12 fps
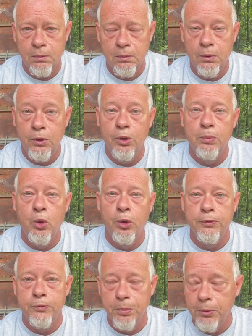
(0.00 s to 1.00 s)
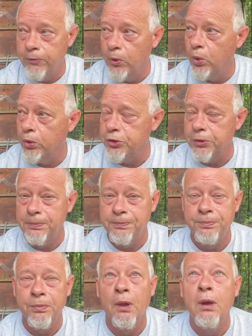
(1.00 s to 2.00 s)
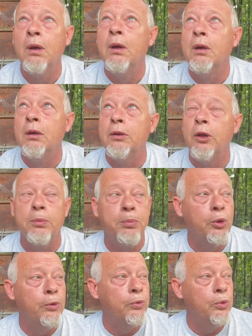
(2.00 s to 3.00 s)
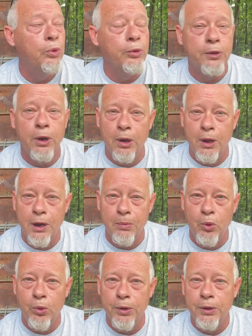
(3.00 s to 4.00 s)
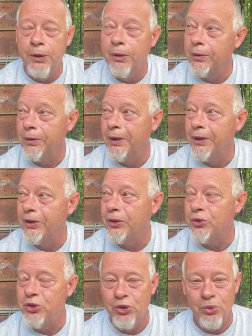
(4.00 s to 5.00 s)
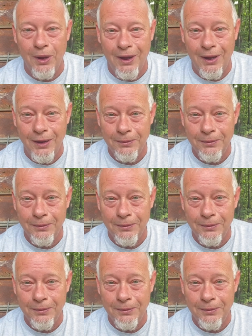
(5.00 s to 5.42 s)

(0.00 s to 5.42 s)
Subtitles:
Good morning from the forge. Another beautiful North Carolina morning here in July.